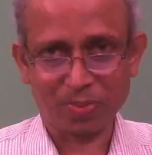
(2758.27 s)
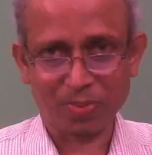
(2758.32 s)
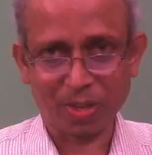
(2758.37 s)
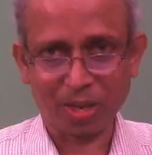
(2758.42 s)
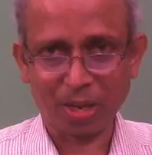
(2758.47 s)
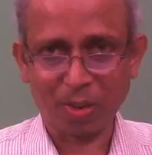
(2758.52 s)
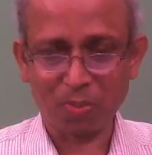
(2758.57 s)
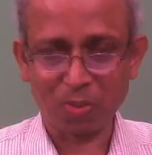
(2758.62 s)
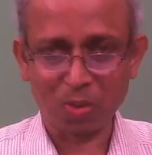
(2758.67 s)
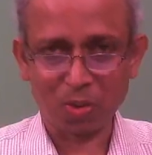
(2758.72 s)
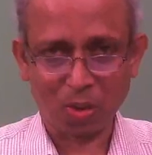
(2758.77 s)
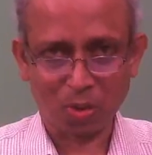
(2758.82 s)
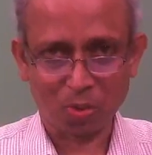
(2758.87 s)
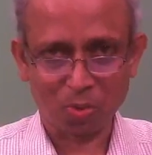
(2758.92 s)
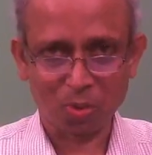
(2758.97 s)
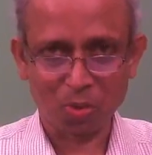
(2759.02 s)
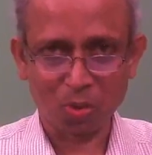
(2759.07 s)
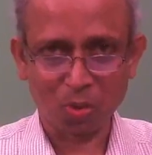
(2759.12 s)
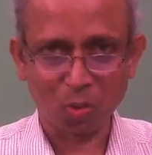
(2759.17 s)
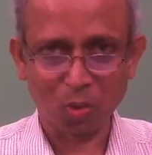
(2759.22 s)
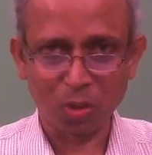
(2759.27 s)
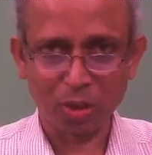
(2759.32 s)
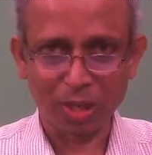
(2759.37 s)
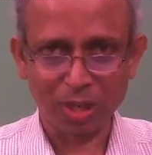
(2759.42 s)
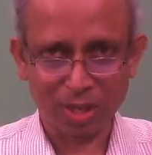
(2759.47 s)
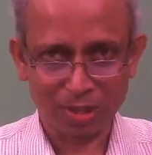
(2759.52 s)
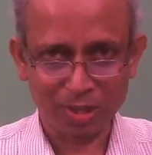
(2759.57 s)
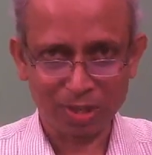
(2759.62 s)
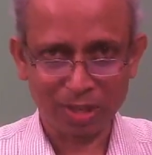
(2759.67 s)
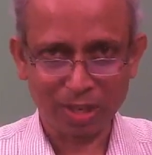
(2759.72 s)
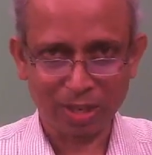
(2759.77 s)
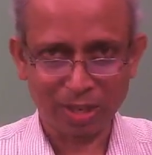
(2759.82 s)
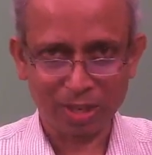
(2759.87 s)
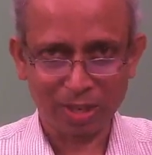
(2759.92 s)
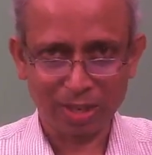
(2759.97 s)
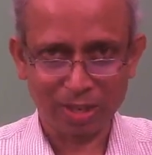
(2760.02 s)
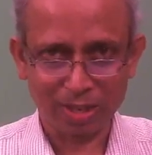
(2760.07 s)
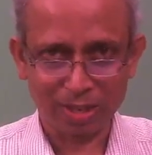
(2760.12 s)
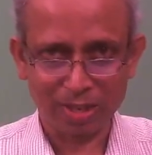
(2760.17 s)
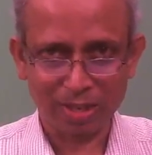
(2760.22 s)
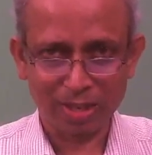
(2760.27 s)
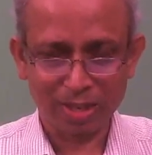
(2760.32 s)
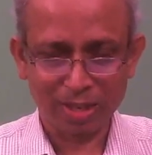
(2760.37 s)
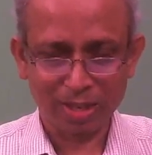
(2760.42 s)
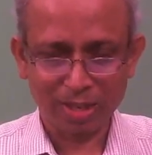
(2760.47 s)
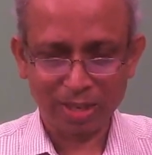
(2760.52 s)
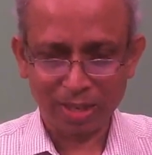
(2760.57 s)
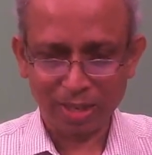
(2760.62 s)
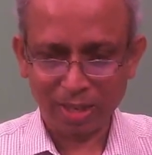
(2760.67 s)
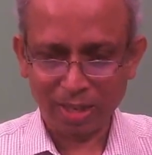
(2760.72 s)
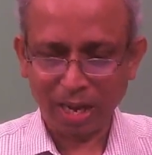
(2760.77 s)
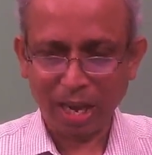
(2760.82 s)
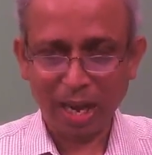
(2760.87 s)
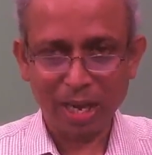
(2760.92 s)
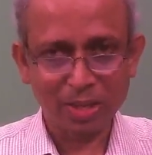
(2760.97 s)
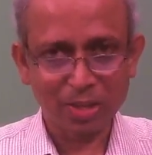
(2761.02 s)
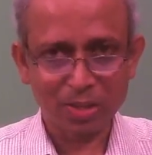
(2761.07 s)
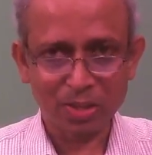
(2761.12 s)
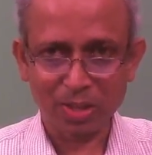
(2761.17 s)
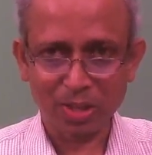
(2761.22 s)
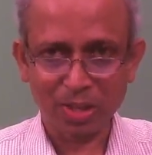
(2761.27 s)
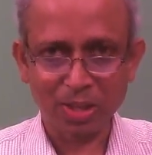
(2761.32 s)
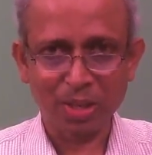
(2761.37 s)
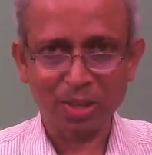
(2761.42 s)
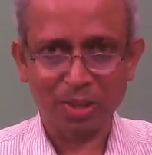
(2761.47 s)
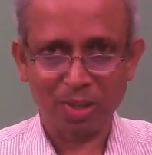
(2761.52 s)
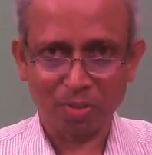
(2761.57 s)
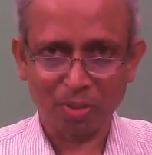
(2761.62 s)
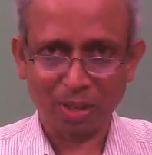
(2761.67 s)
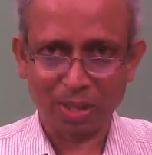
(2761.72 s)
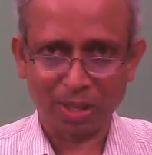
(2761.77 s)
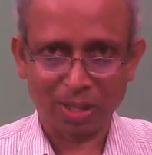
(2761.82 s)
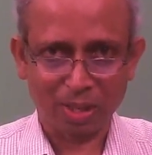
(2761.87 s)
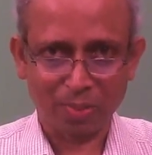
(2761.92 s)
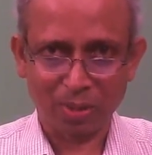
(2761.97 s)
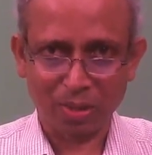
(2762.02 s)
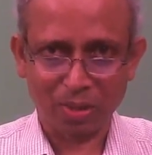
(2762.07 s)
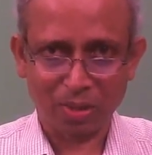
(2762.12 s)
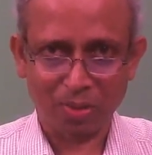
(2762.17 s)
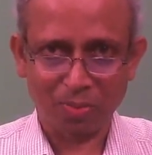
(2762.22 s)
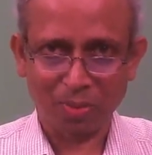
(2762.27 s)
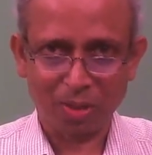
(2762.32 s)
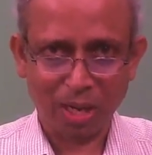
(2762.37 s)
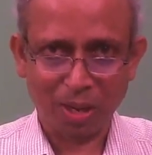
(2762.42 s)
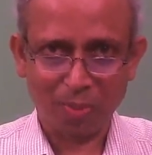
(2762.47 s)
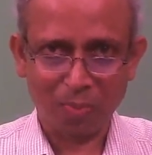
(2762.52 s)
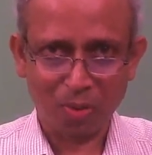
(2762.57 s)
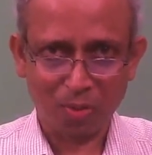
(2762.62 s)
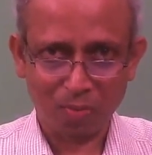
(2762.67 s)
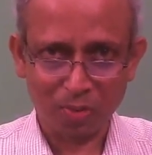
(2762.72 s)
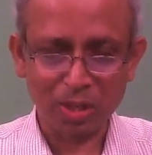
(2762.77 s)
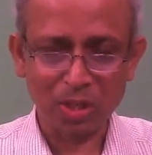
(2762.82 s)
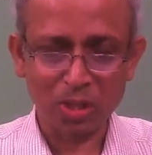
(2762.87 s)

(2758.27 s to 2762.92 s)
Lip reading: I have to talk to the coordinator and I'll just see what can be done, but I'm not very